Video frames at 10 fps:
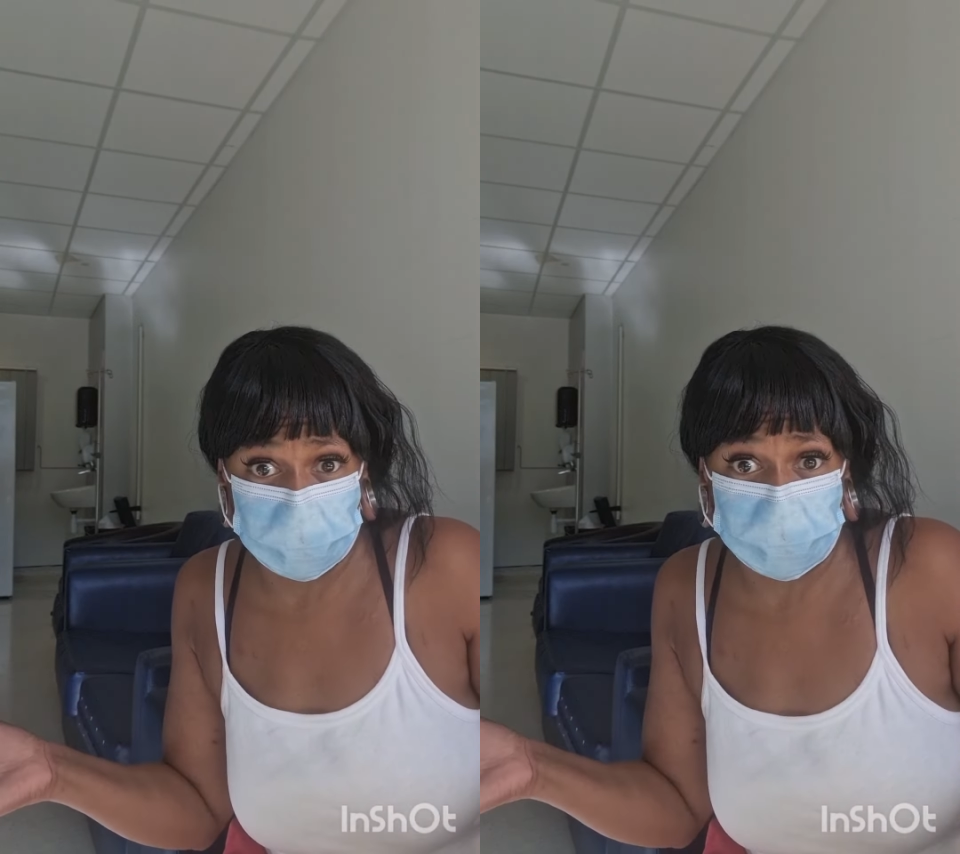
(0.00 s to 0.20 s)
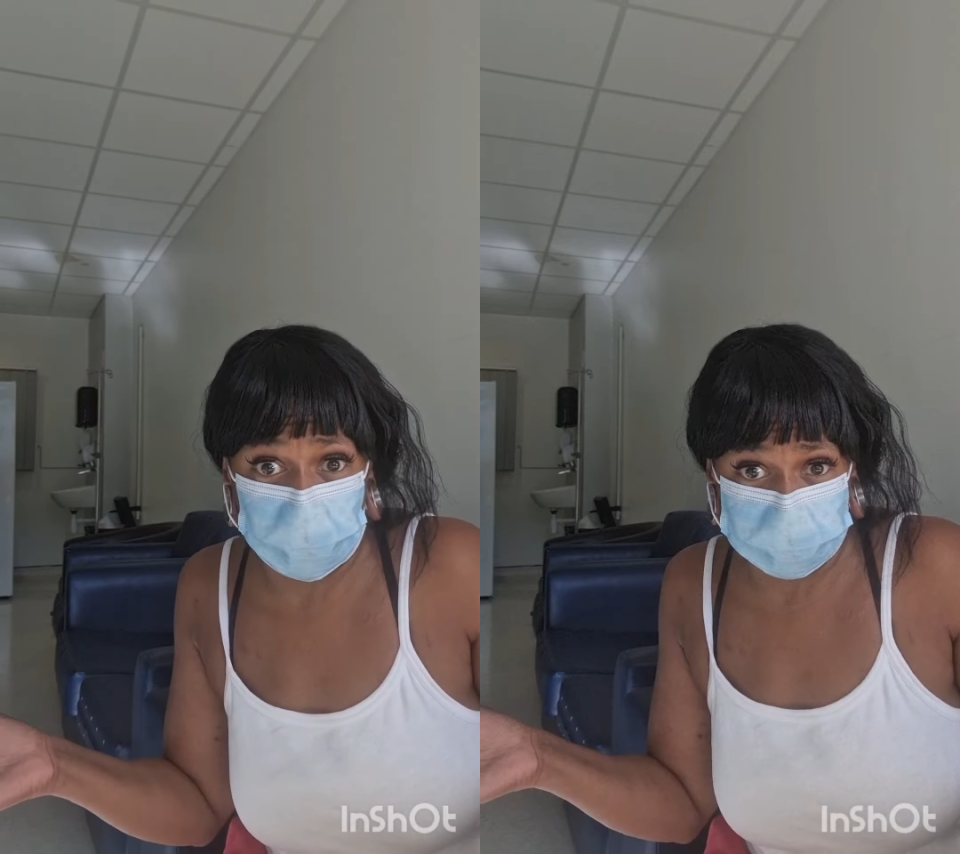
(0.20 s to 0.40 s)

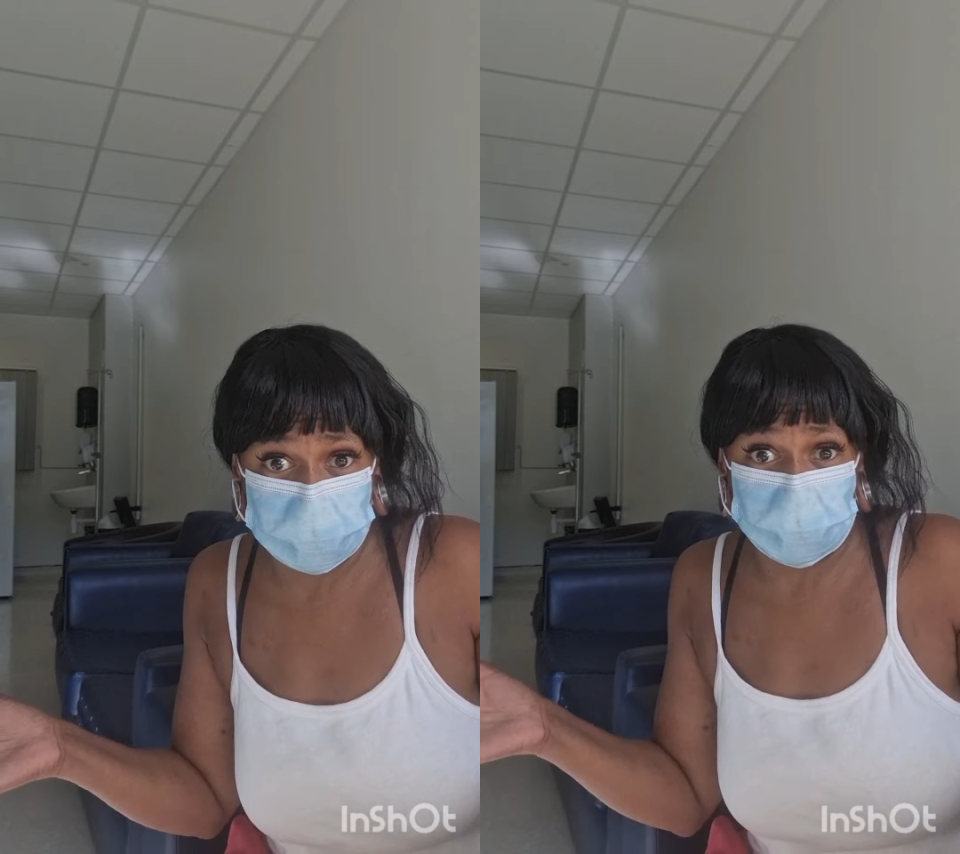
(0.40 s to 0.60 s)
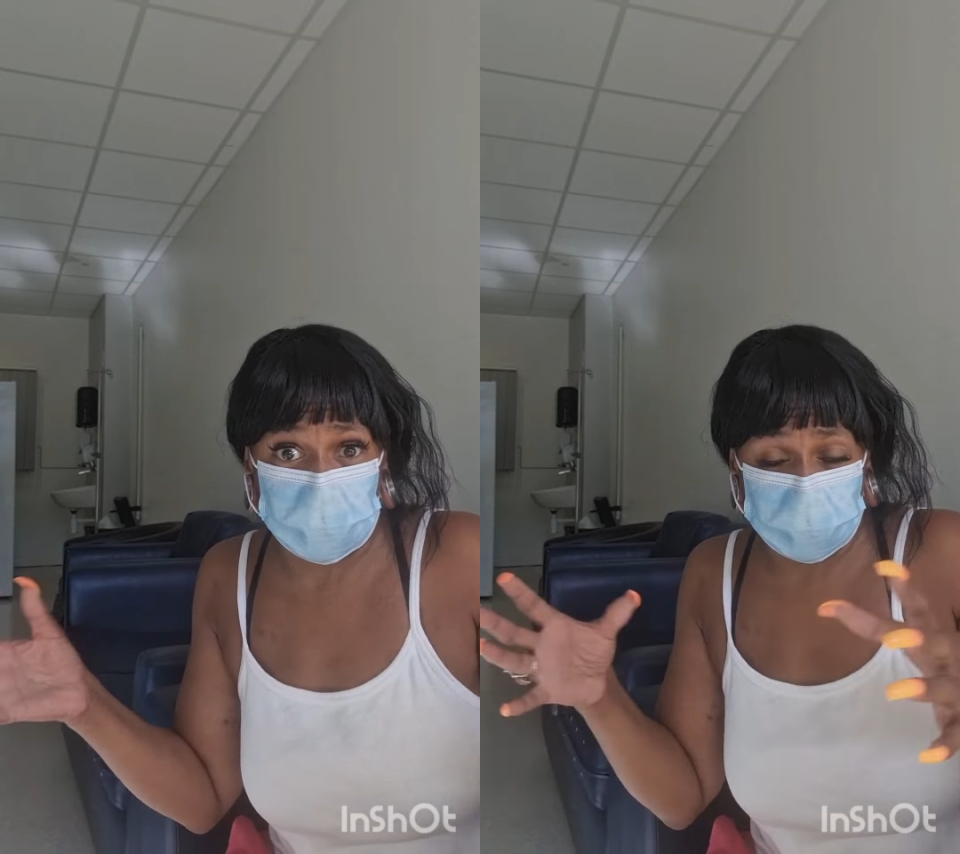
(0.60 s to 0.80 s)
You've got us
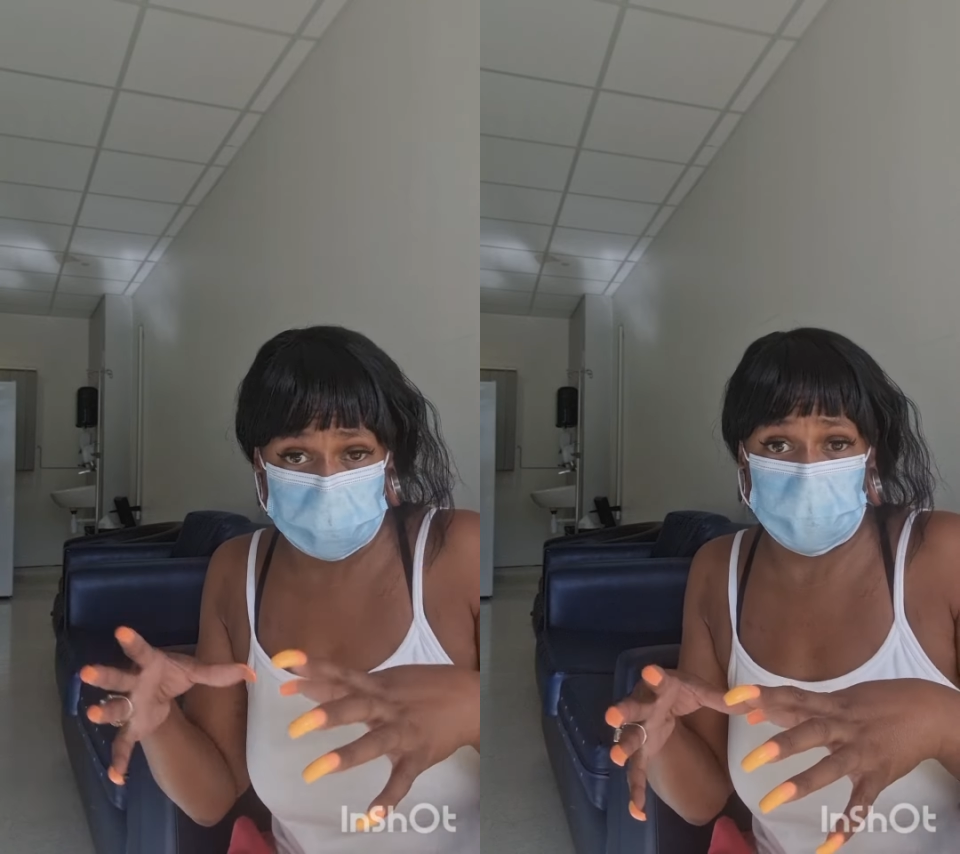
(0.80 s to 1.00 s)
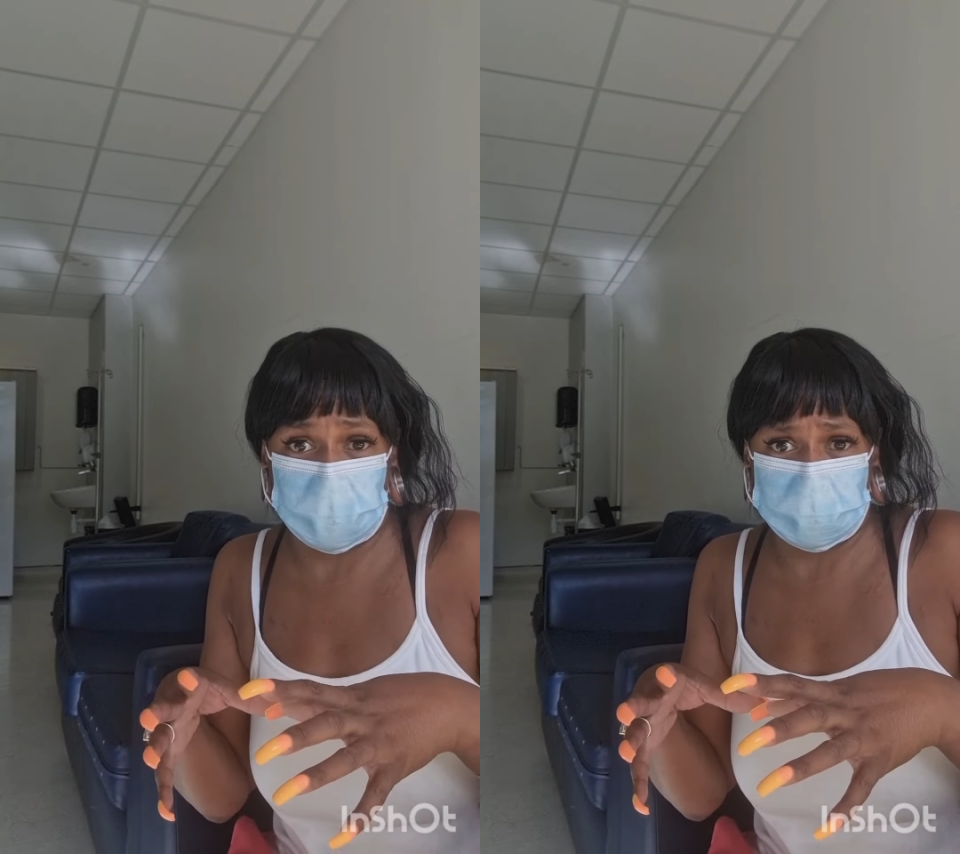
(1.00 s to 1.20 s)
in the right
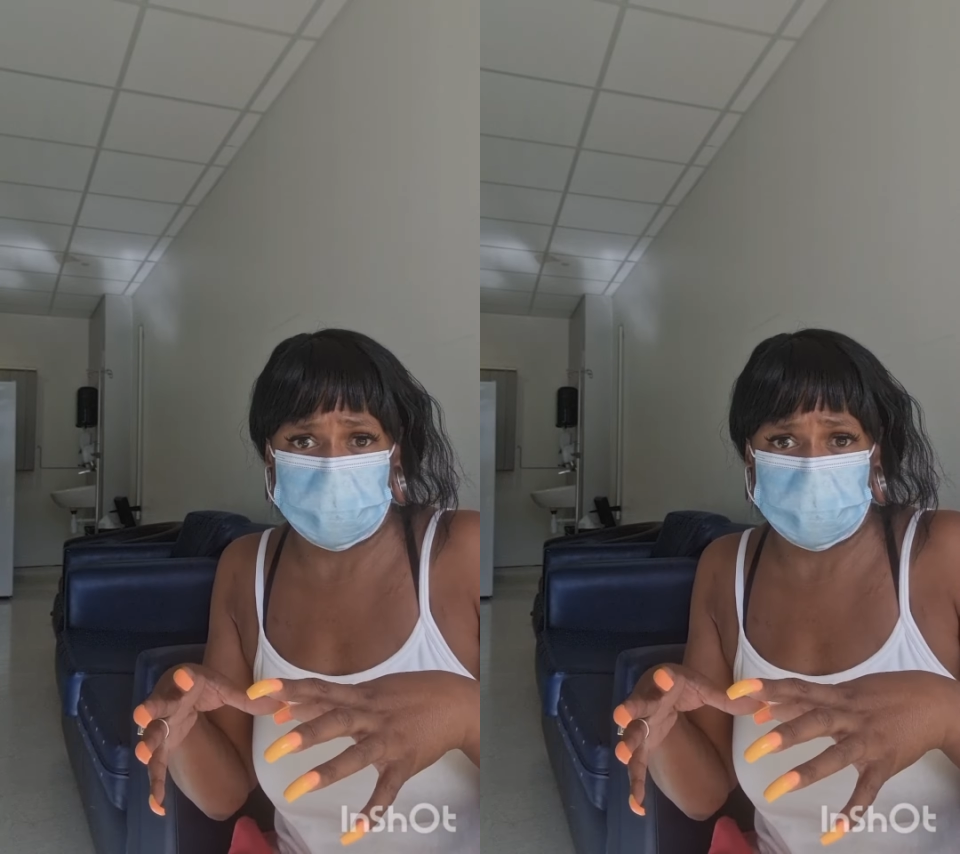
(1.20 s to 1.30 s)
place.